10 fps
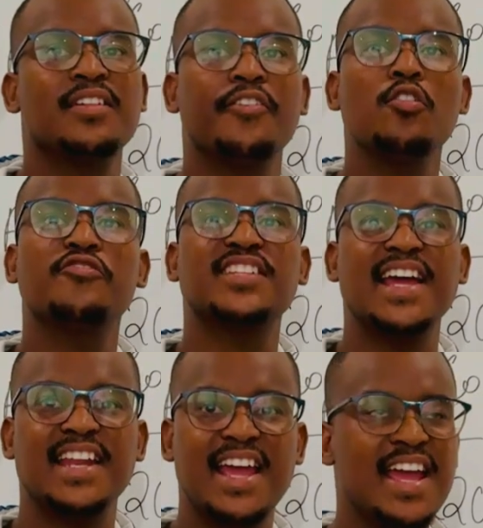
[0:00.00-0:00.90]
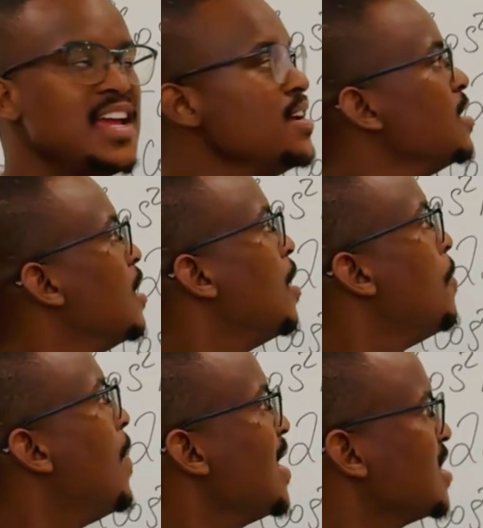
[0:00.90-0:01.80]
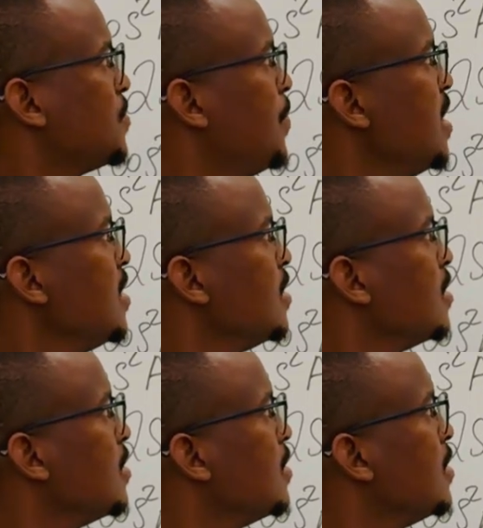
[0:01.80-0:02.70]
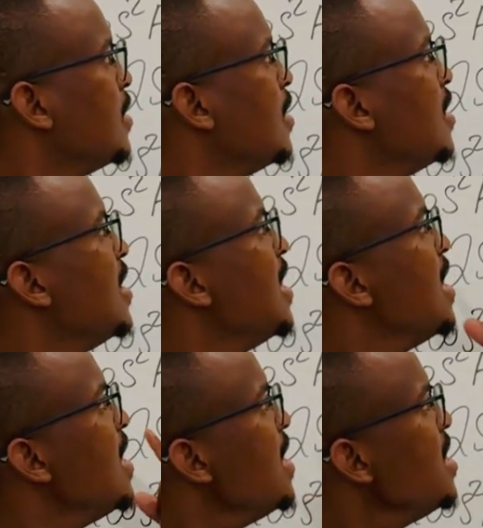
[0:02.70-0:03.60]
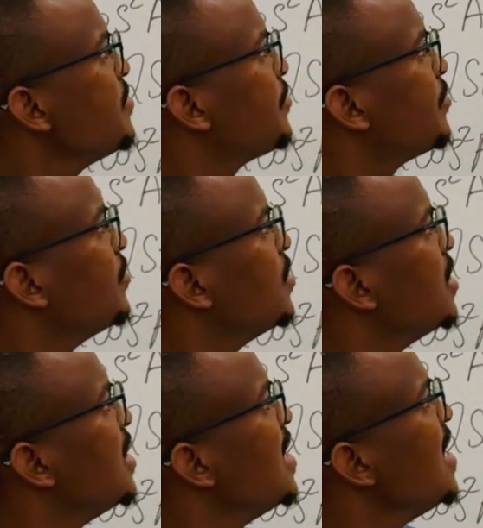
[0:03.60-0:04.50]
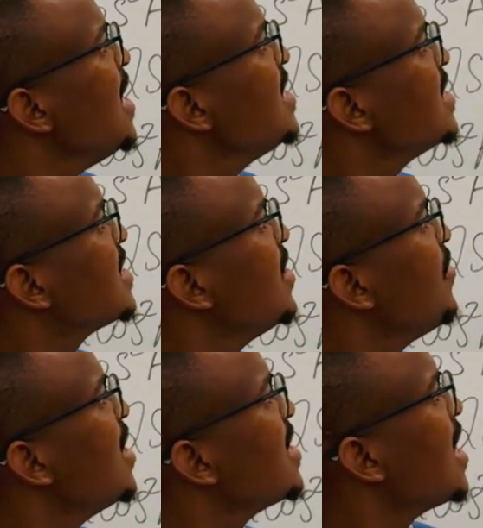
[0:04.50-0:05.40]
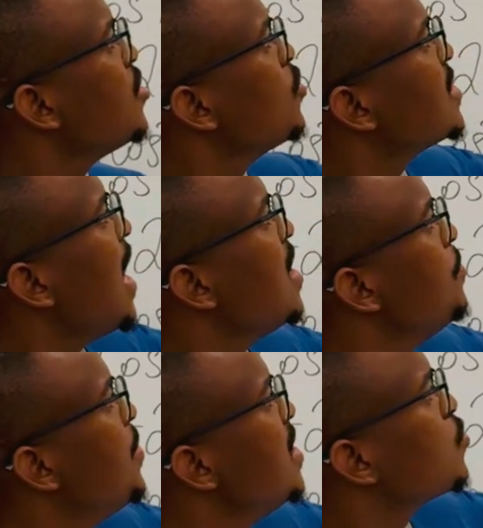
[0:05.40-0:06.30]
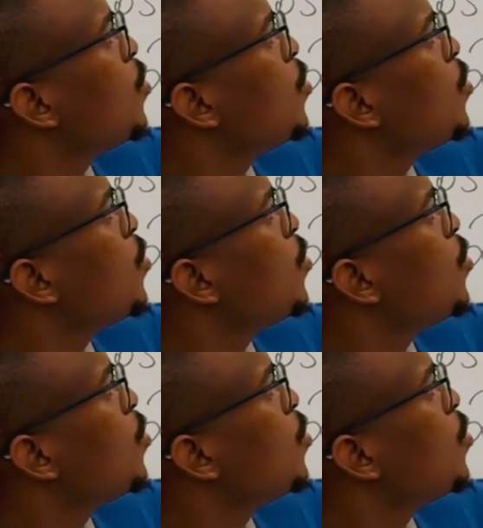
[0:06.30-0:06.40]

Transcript: the value of sine A minus B. If it is given that your sine B is